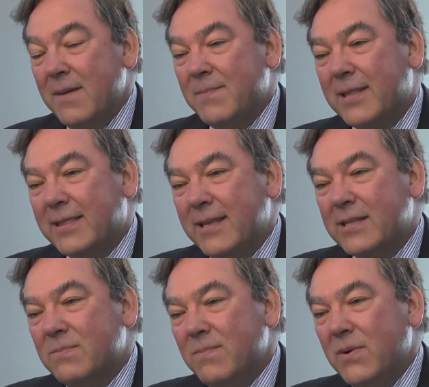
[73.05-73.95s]
But
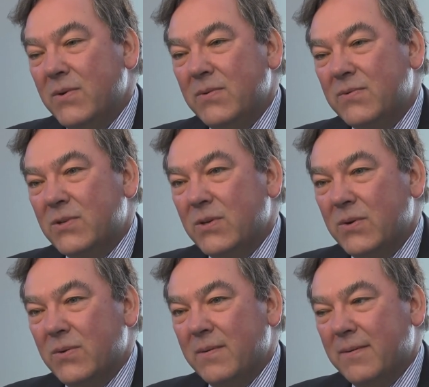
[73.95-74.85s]
it's moved
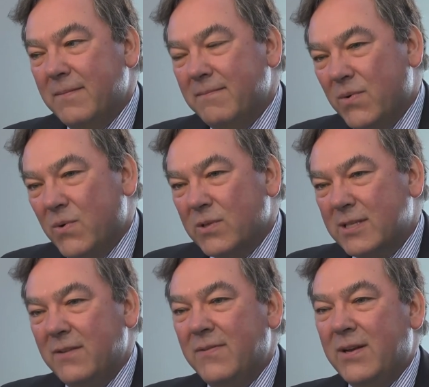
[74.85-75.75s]
to more
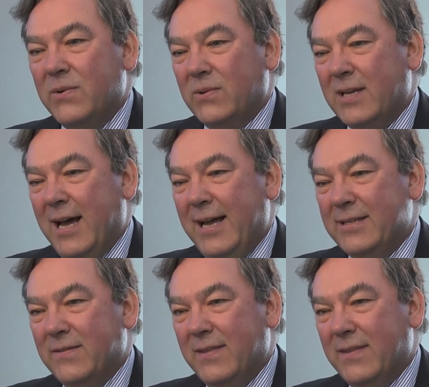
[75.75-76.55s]
difficult kinds of